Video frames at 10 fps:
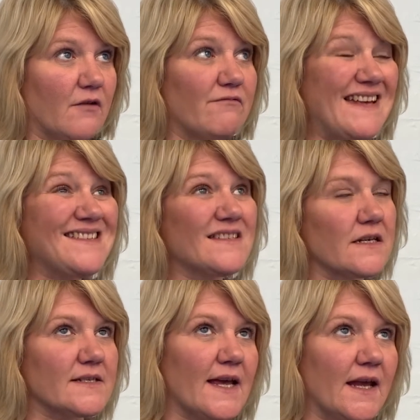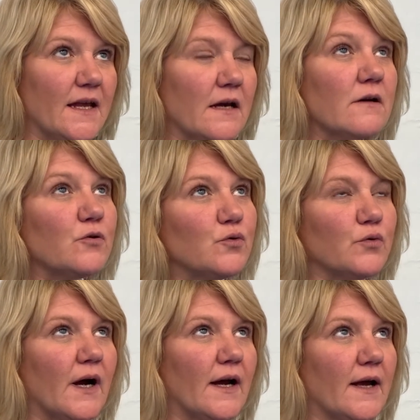REST is a
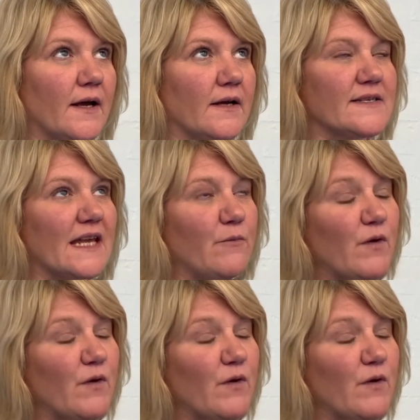scheme